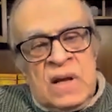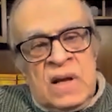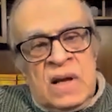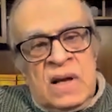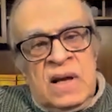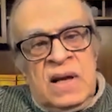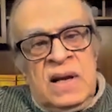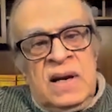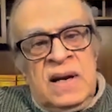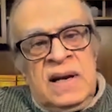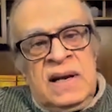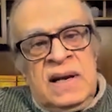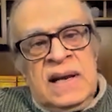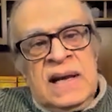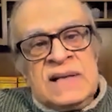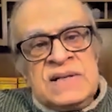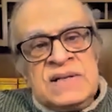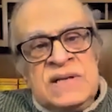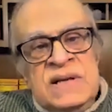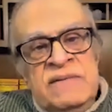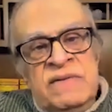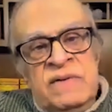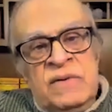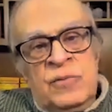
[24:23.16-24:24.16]

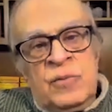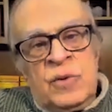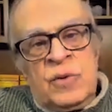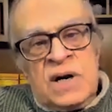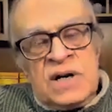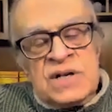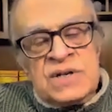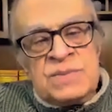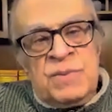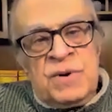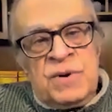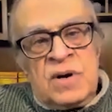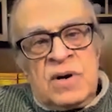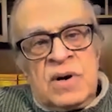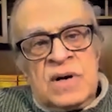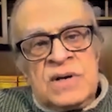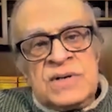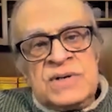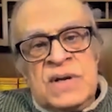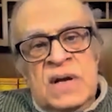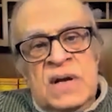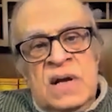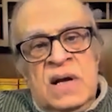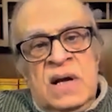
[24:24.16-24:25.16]
it's even worse,
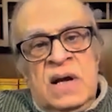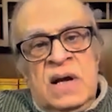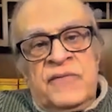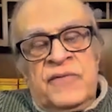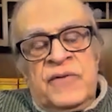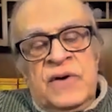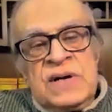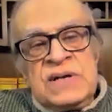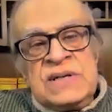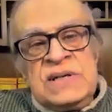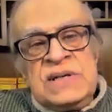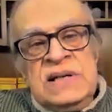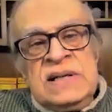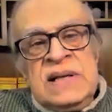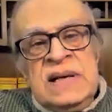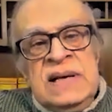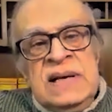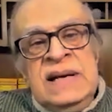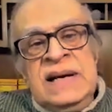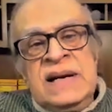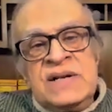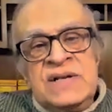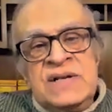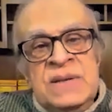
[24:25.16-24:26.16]
because firstly, the
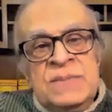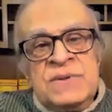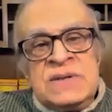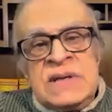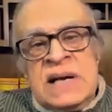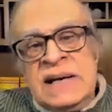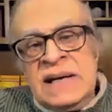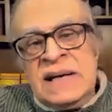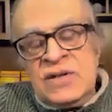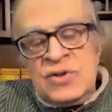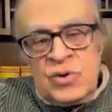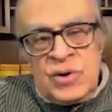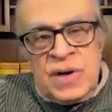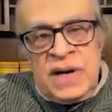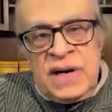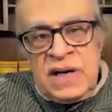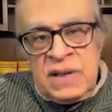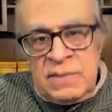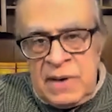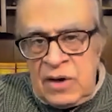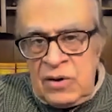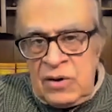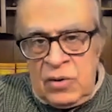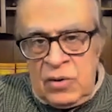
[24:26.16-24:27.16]
leadership is
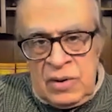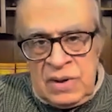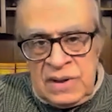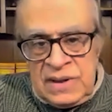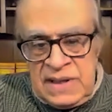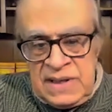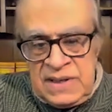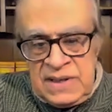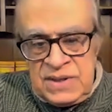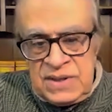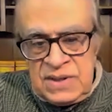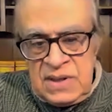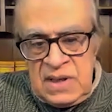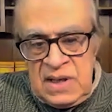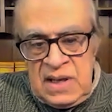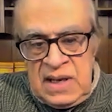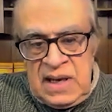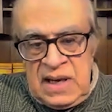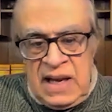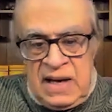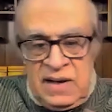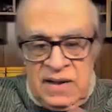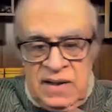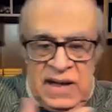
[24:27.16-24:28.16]
uneducated about all this.
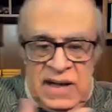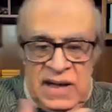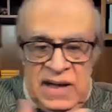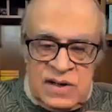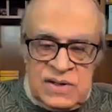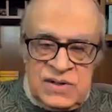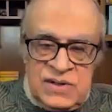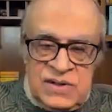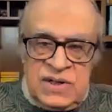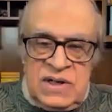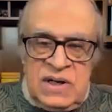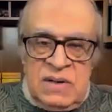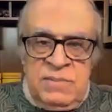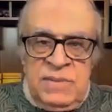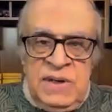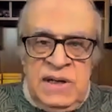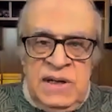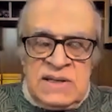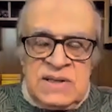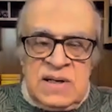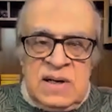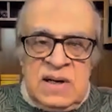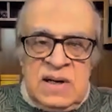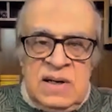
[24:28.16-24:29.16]
And they consider me
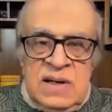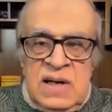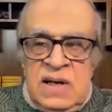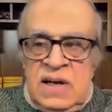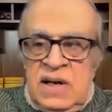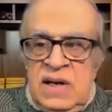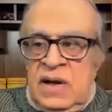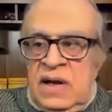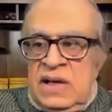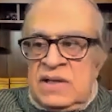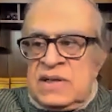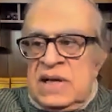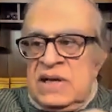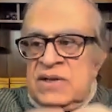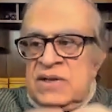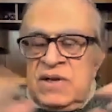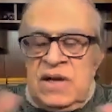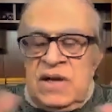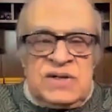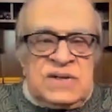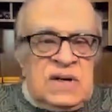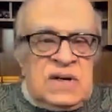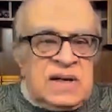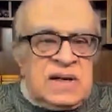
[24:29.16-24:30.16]
as a
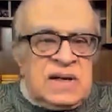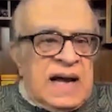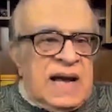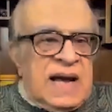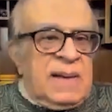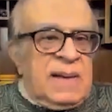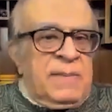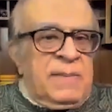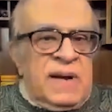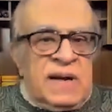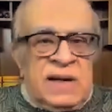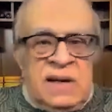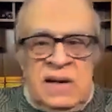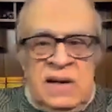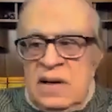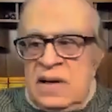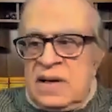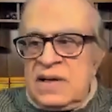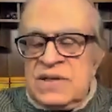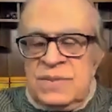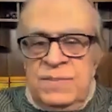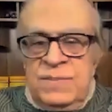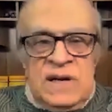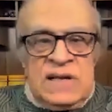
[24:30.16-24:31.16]
sensational guy making a
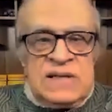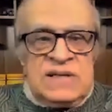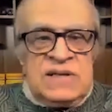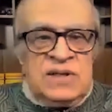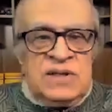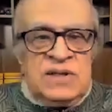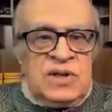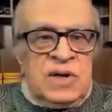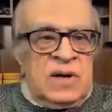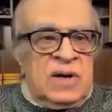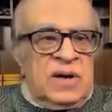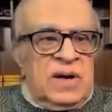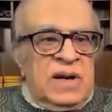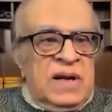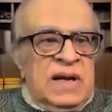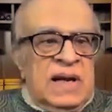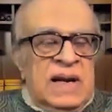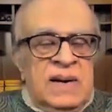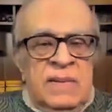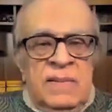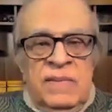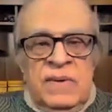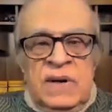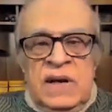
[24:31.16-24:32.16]
conspiracy theory
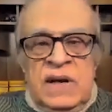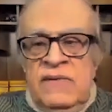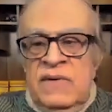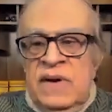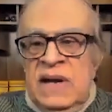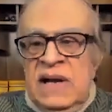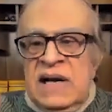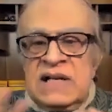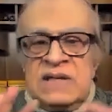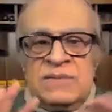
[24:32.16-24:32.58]
and giving us